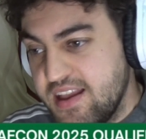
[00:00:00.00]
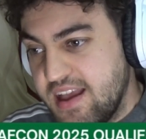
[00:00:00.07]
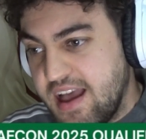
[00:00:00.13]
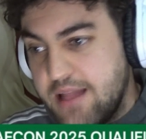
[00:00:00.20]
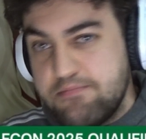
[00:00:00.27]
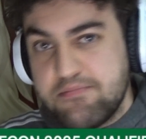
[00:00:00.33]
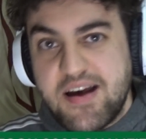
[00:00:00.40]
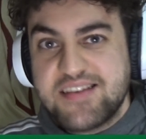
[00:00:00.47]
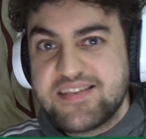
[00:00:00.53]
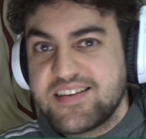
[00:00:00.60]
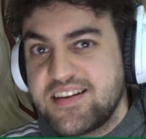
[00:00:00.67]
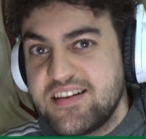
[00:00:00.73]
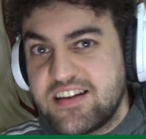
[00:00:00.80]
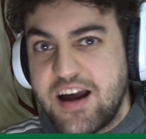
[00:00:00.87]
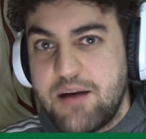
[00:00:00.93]
And Mazza
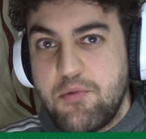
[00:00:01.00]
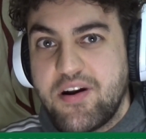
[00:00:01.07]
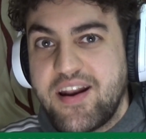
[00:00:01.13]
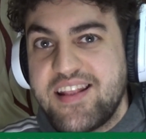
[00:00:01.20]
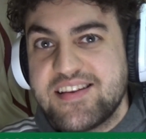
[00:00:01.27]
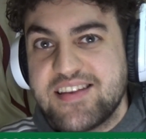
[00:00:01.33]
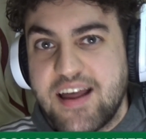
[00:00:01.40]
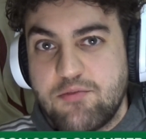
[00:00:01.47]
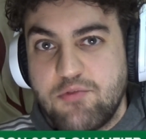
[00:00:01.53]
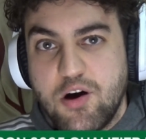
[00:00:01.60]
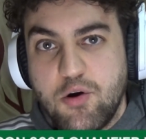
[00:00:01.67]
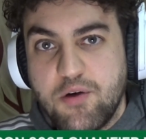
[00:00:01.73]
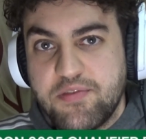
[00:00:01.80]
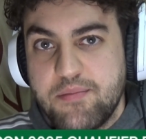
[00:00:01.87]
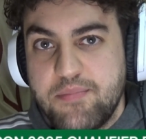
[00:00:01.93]
can come on into that
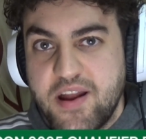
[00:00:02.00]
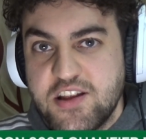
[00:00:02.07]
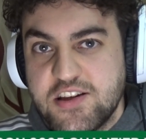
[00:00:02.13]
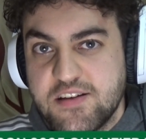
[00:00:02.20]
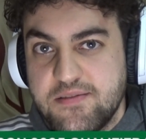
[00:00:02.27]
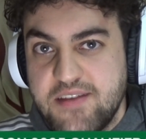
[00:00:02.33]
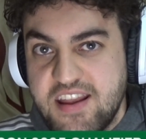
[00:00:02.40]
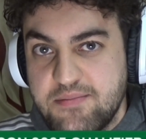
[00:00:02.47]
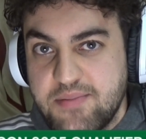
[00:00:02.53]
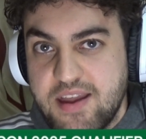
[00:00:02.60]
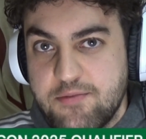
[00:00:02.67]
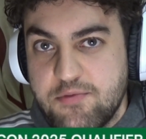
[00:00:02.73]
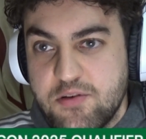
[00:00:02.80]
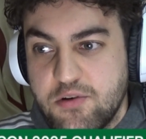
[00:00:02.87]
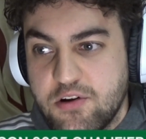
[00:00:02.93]
role off the bench if need be,
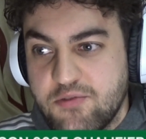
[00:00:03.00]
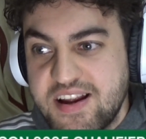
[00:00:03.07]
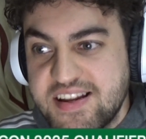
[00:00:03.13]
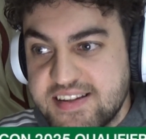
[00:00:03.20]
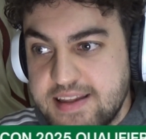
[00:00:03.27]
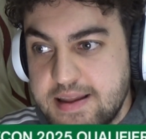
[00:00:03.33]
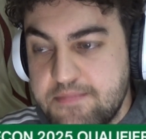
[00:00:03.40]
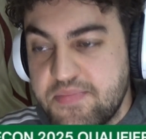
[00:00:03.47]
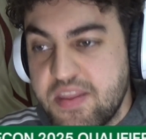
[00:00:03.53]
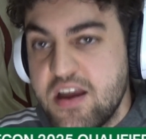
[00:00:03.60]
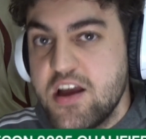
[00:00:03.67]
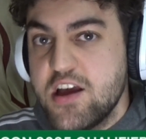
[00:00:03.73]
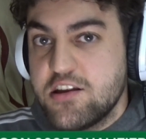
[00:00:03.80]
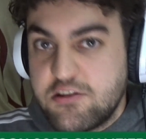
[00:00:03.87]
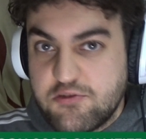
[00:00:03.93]
if we want to rest him.
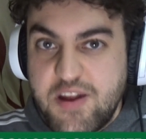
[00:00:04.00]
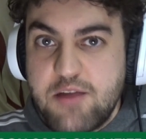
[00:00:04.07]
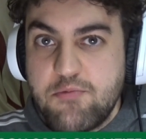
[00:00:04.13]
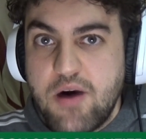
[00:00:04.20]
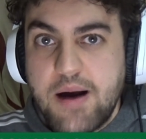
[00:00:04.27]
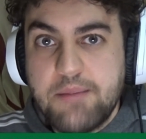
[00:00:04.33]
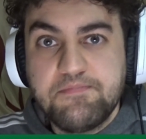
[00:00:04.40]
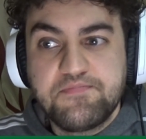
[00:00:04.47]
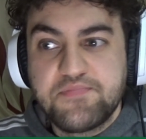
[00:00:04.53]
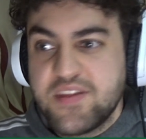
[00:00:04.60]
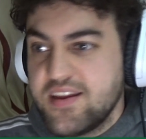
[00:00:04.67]
3-1.